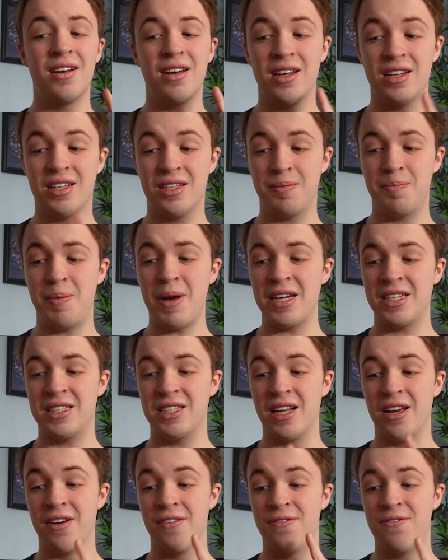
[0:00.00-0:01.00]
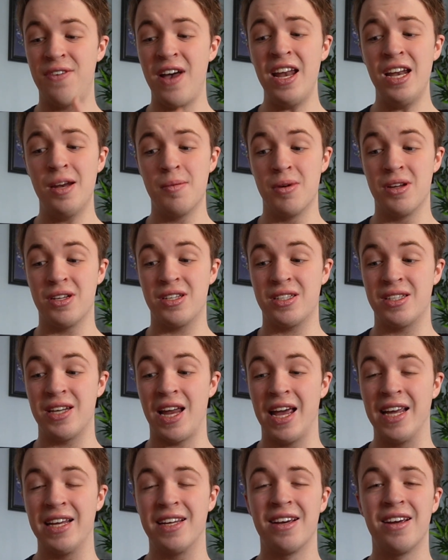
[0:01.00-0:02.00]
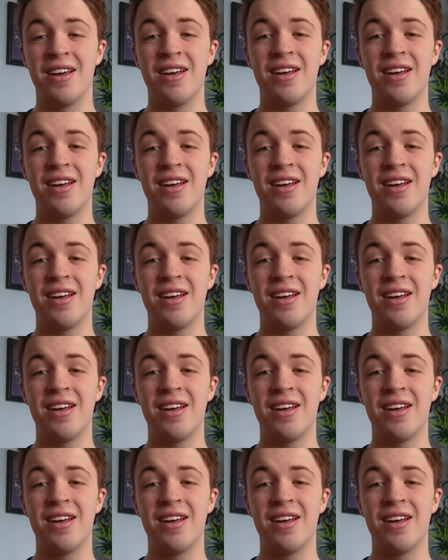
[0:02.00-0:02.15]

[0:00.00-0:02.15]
especially a venomous snake,